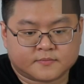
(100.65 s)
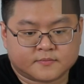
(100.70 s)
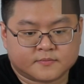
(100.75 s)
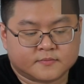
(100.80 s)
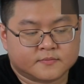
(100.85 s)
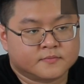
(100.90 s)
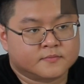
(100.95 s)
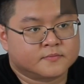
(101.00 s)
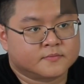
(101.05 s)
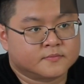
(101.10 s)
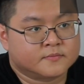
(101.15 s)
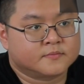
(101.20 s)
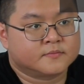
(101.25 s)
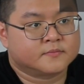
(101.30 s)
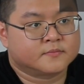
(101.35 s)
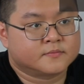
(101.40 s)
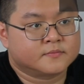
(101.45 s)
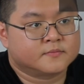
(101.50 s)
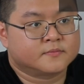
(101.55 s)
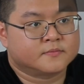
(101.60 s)

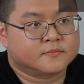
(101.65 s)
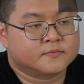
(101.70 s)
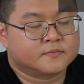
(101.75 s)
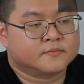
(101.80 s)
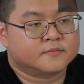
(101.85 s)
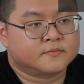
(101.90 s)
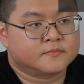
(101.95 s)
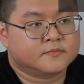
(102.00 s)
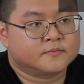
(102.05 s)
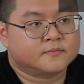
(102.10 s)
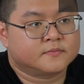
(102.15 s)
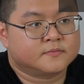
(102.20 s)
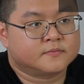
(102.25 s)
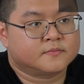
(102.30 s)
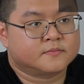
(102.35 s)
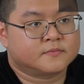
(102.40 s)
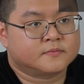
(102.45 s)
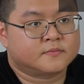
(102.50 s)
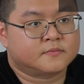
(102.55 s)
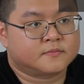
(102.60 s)

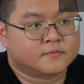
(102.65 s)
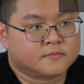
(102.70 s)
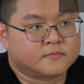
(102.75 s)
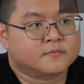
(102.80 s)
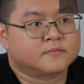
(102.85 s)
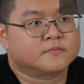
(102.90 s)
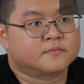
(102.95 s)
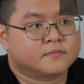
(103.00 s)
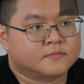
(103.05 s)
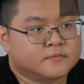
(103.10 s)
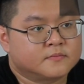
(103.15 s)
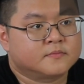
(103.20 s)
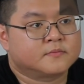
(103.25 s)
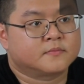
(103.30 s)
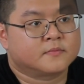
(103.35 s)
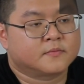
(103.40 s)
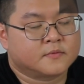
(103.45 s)
(not speaking)